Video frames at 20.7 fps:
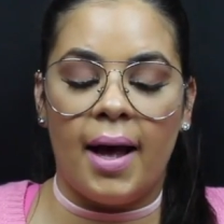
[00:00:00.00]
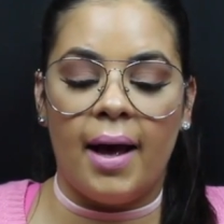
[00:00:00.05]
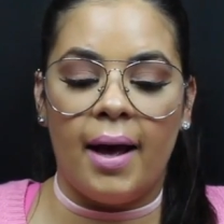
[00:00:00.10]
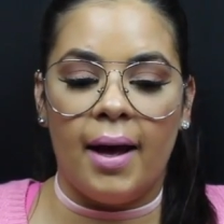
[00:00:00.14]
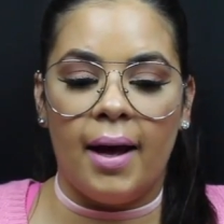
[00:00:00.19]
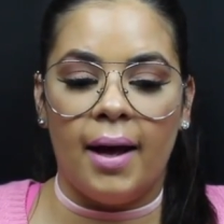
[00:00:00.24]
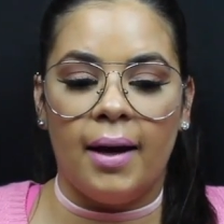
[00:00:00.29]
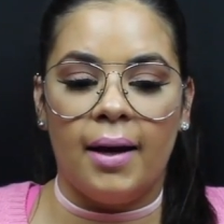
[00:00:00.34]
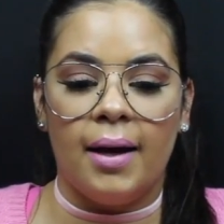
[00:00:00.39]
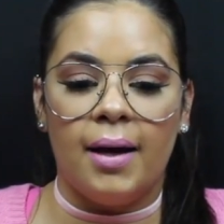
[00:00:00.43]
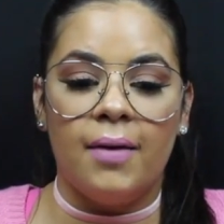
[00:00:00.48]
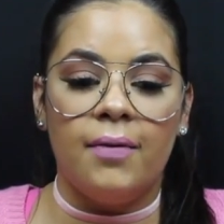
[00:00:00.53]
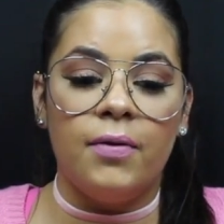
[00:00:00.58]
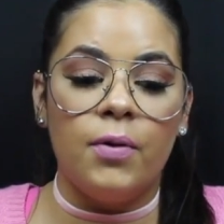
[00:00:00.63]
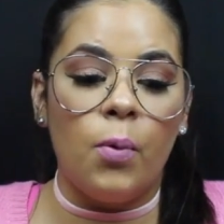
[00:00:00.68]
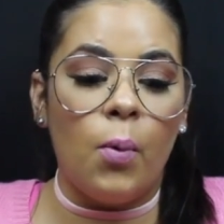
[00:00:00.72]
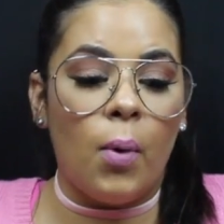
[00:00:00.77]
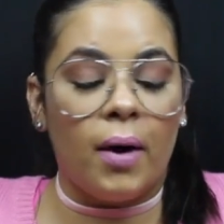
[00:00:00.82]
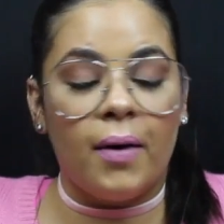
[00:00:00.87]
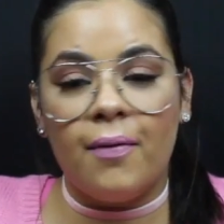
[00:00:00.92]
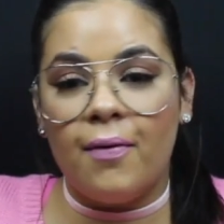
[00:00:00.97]
and if
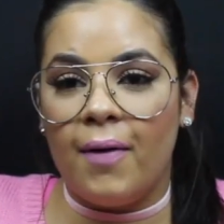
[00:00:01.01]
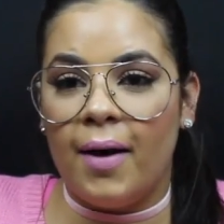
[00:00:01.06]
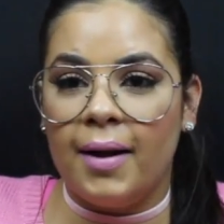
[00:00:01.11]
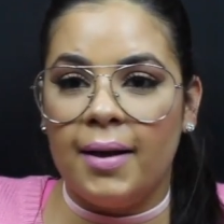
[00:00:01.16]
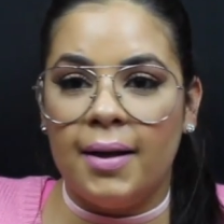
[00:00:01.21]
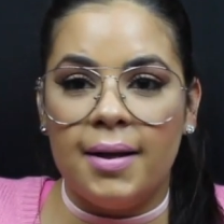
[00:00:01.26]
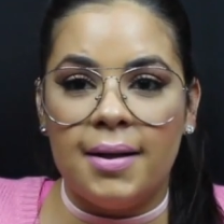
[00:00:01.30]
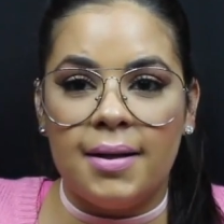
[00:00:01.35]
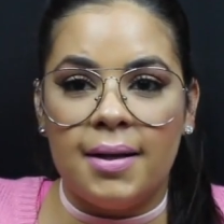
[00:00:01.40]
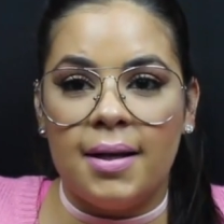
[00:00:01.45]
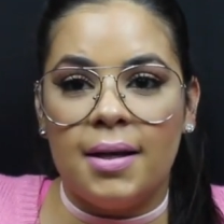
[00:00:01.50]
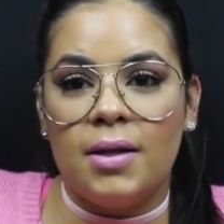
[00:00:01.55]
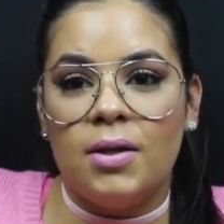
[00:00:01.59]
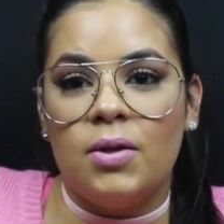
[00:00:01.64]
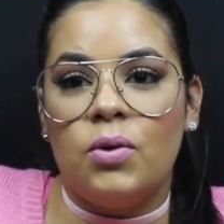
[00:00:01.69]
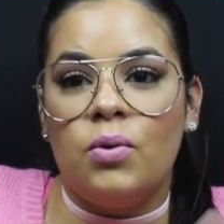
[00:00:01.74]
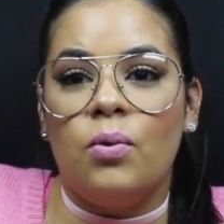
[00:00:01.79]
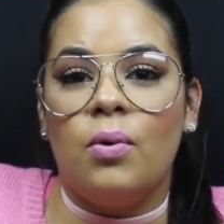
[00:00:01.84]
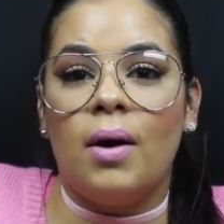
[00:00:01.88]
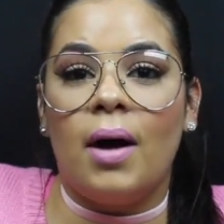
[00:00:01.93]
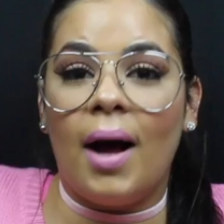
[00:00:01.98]
you want to find these things,
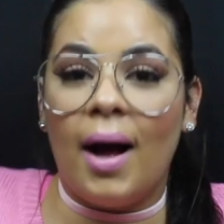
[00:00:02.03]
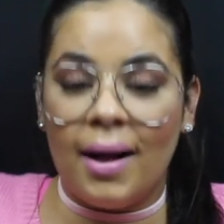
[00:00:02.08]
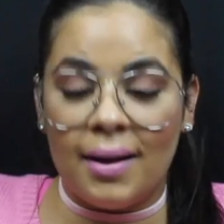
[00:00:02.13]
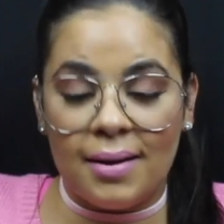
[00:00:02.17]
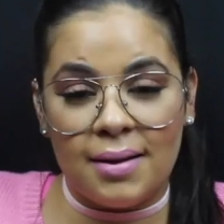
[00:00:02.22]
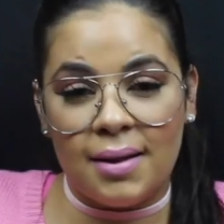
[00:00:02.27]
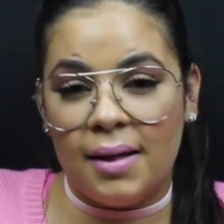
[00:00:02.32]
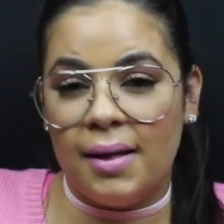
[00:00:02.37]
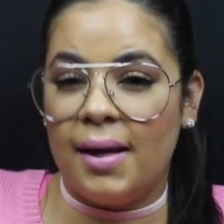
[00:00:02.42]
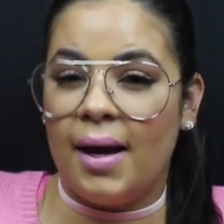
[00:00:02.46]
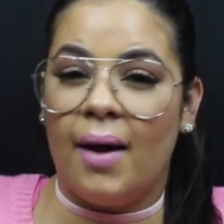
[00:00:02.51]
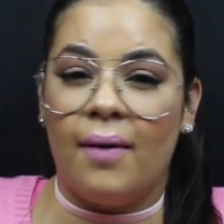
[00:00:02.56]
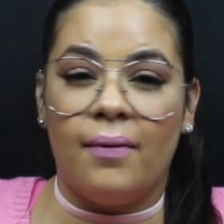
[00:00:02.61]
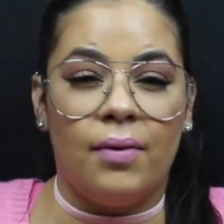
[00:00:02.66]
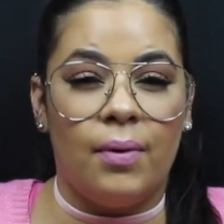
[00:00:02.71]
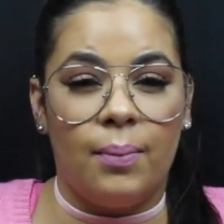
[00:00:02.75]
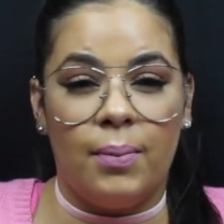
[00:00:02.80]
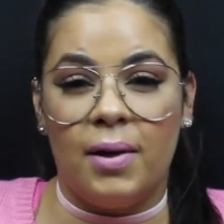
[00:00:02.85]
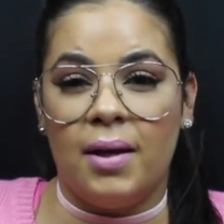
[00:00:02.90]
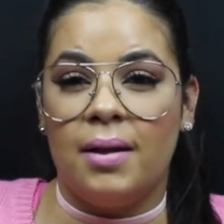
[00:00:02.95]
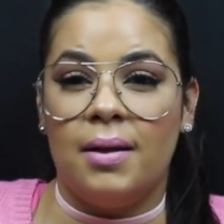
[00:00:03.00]
you constantly have
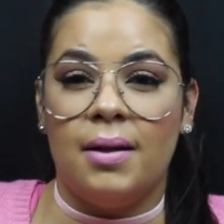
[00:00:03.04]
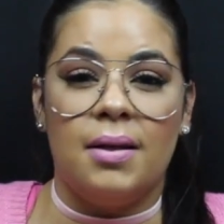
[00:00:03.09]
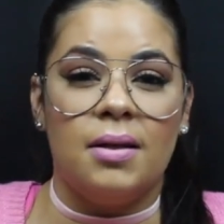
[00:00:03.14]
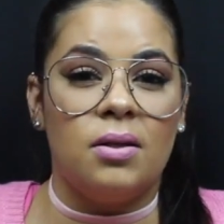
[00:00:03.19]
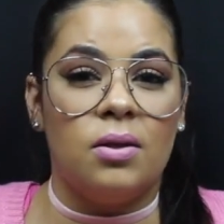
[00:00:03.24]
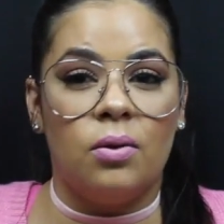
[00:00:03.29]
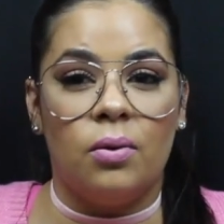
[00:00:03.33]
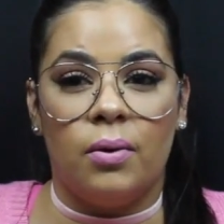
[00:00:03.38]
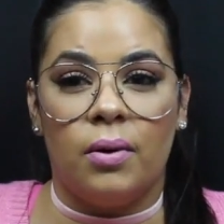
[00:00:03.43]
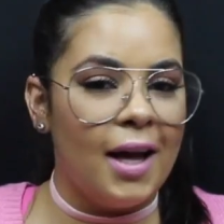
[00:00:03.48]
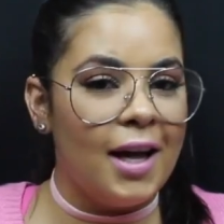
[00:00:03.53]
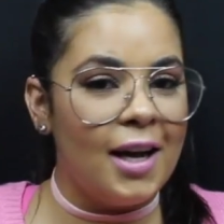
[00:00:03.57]
to be in these stores.